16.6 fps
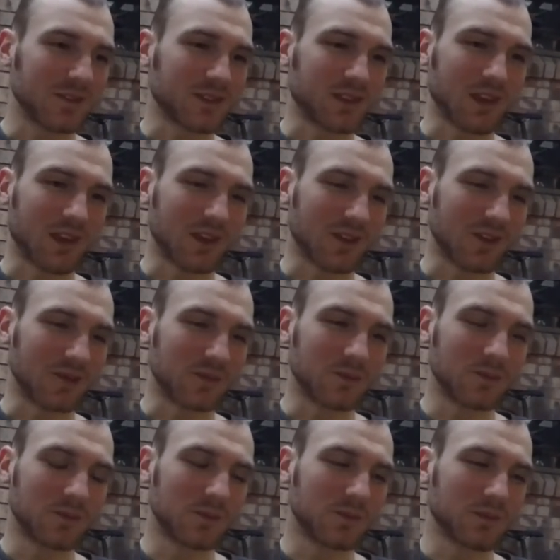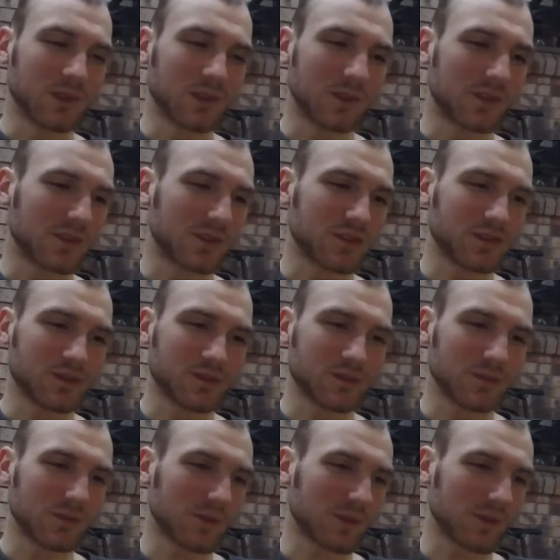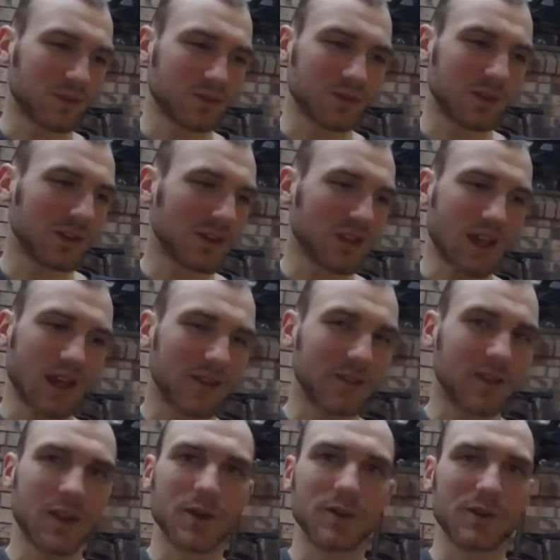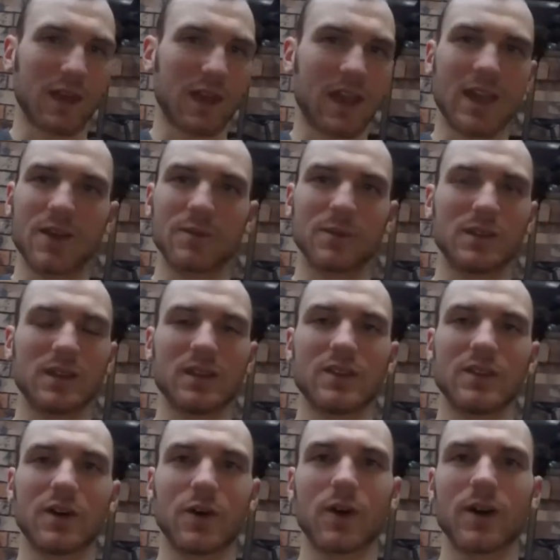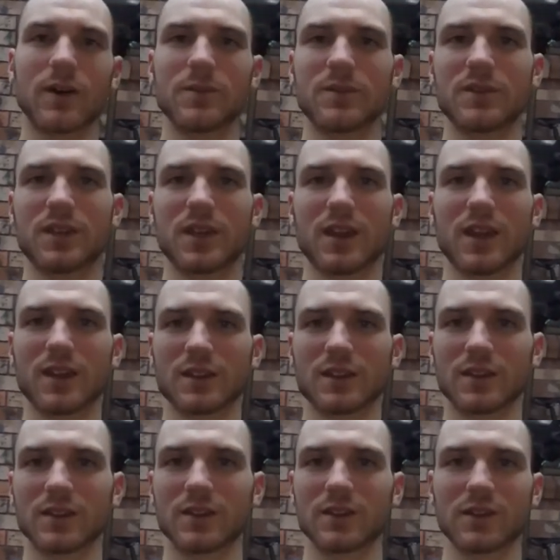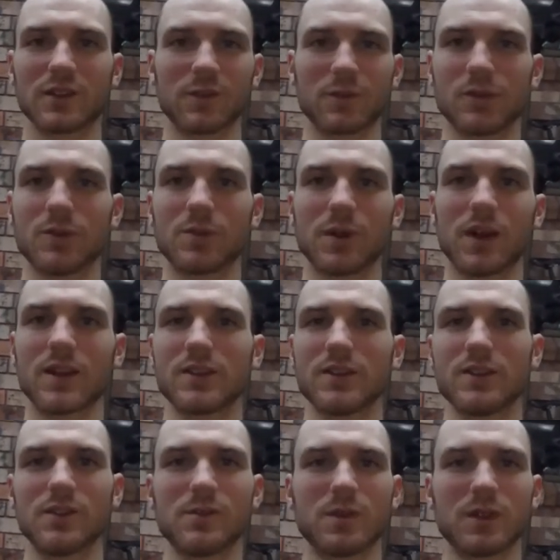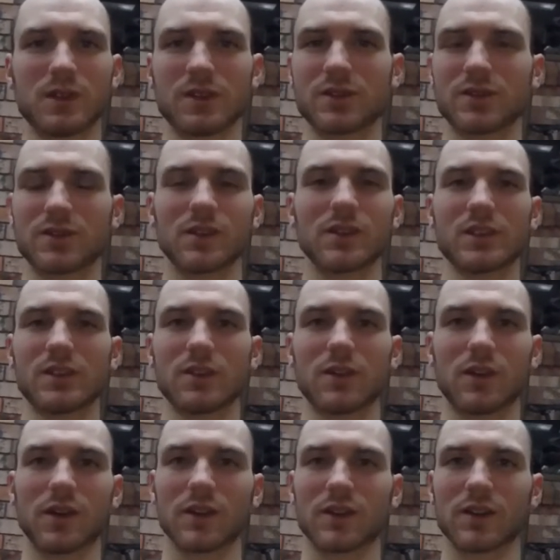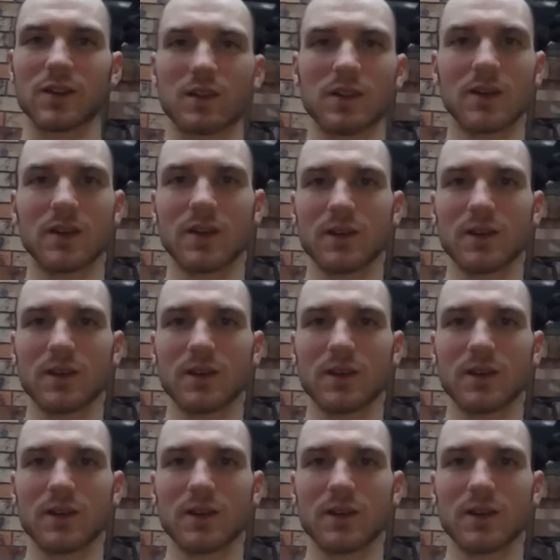yeah, it's really unknown how many times they're gonna swoop at you, but it's really not gonna